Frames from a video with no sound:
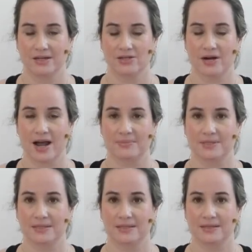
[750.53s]

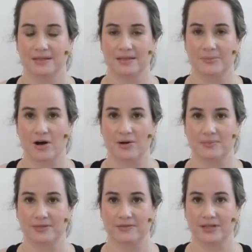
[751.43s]
trapped in the
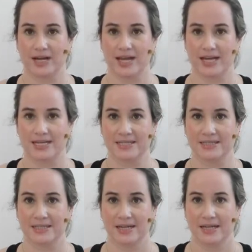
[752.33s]
palms of your hands